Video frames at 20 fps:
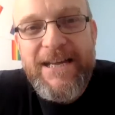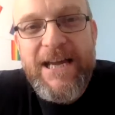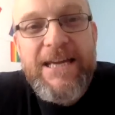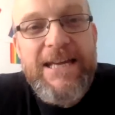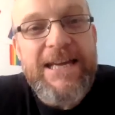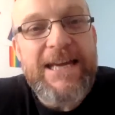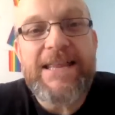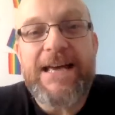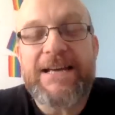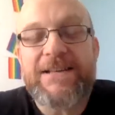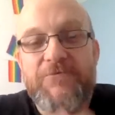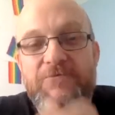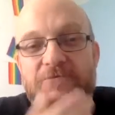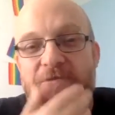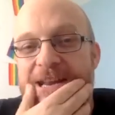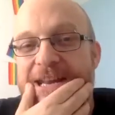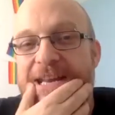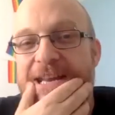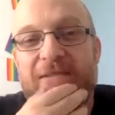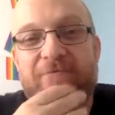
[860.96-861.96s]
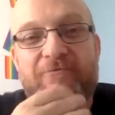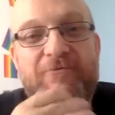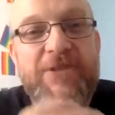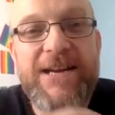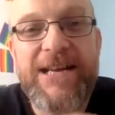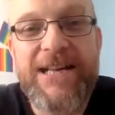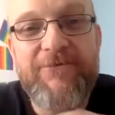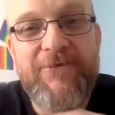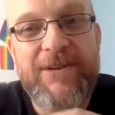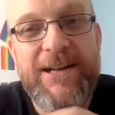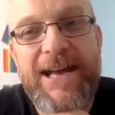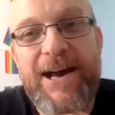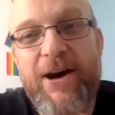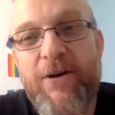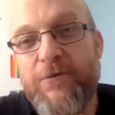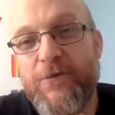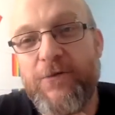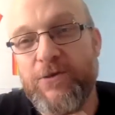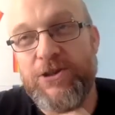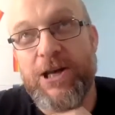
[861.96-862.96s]
Yeah, that's really, really, really
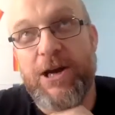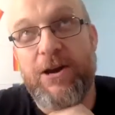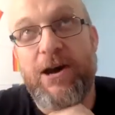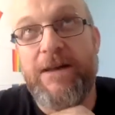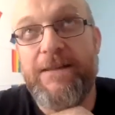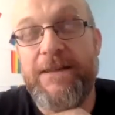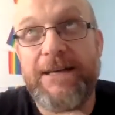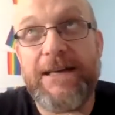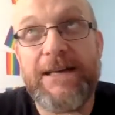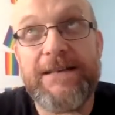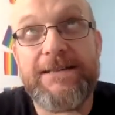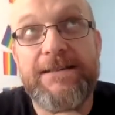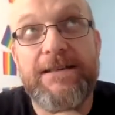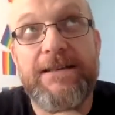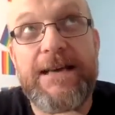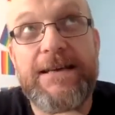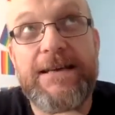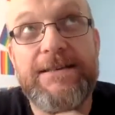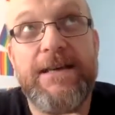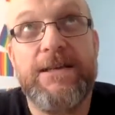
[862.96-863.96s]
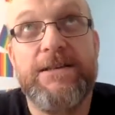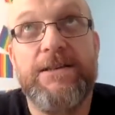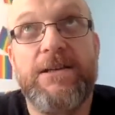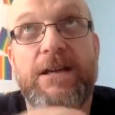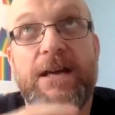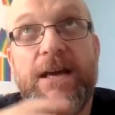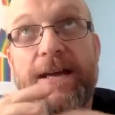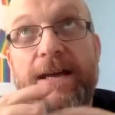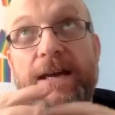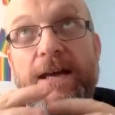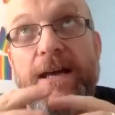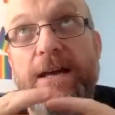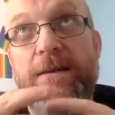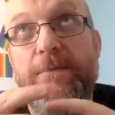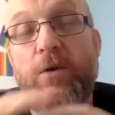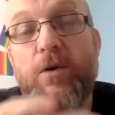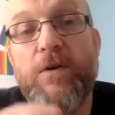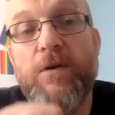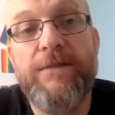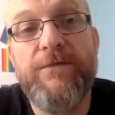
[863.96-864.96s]
helpful, Joe. I think that's such an
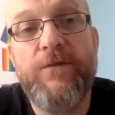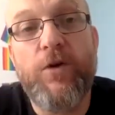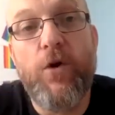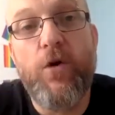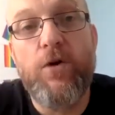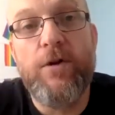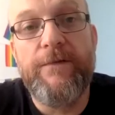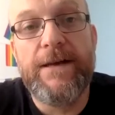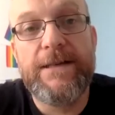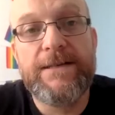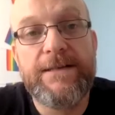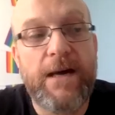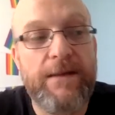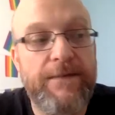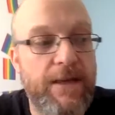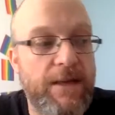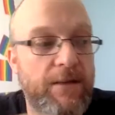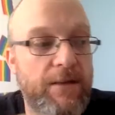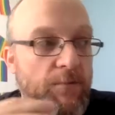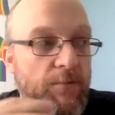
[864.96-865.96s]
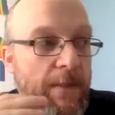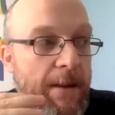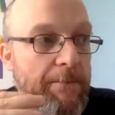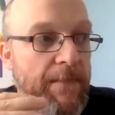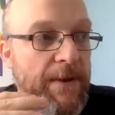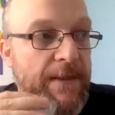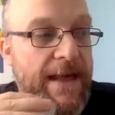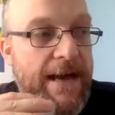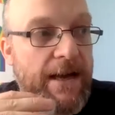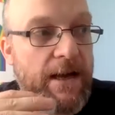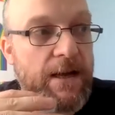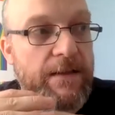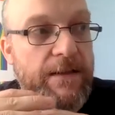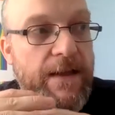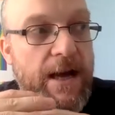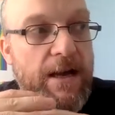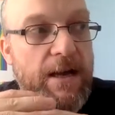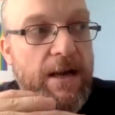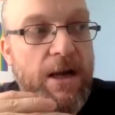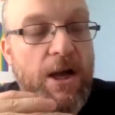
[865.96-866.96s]
important thing for all of us. I think remember that.
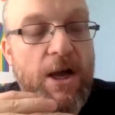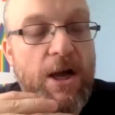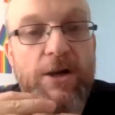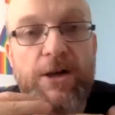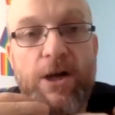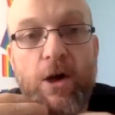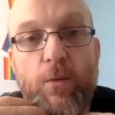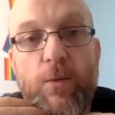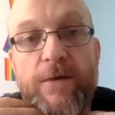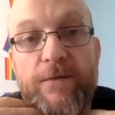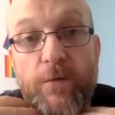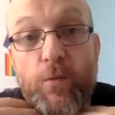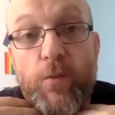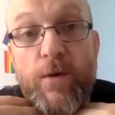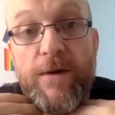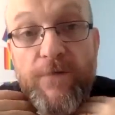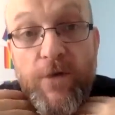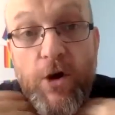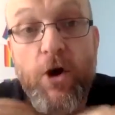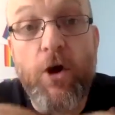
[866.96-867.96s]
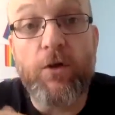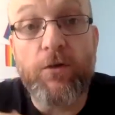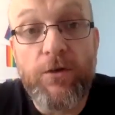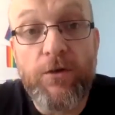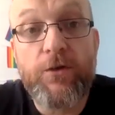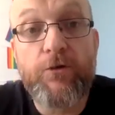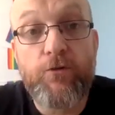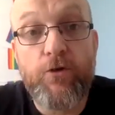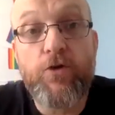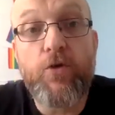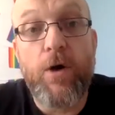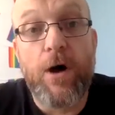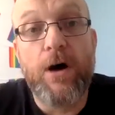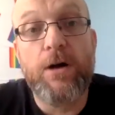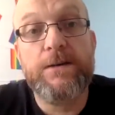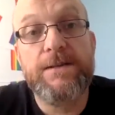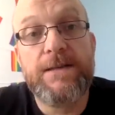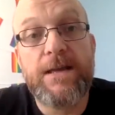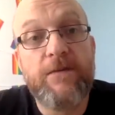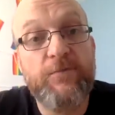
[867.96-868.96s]
We've gone through
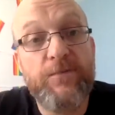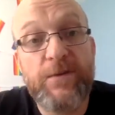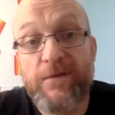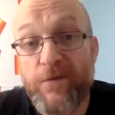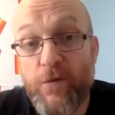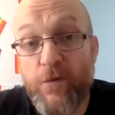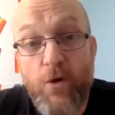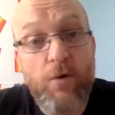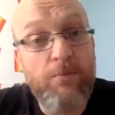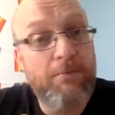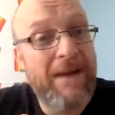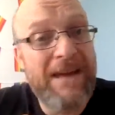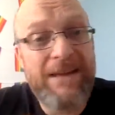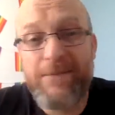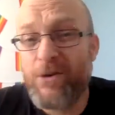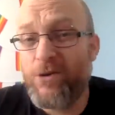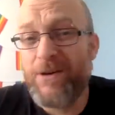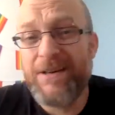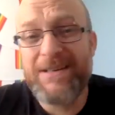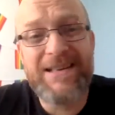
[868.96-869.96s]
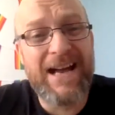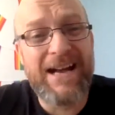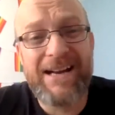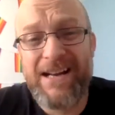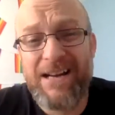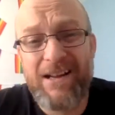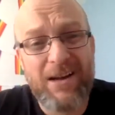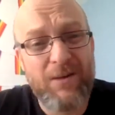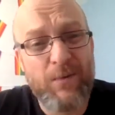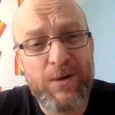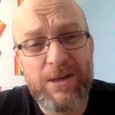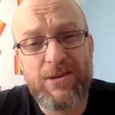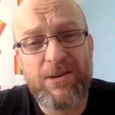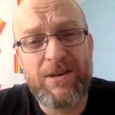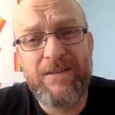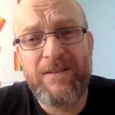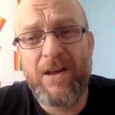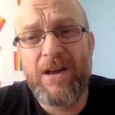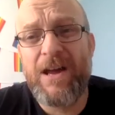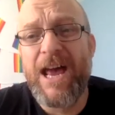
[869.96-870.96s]
hard stuff before, maybe not exactly like we're
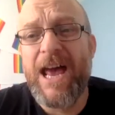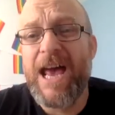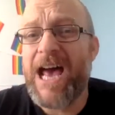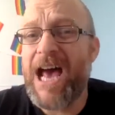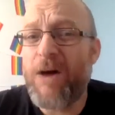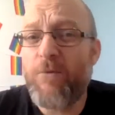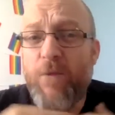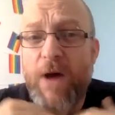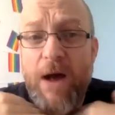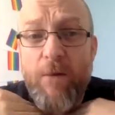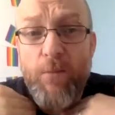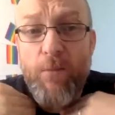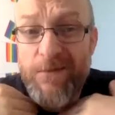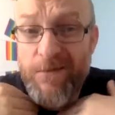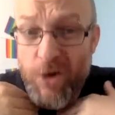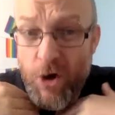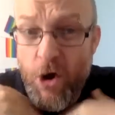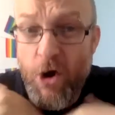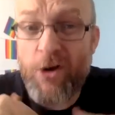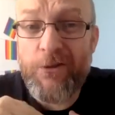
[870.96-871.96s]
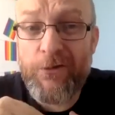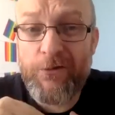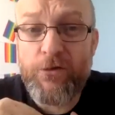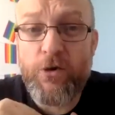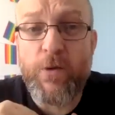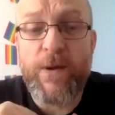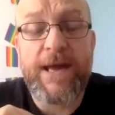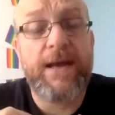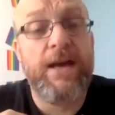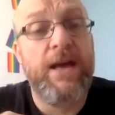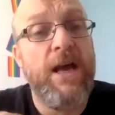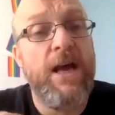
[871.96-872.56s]
doing today, and we've got through it.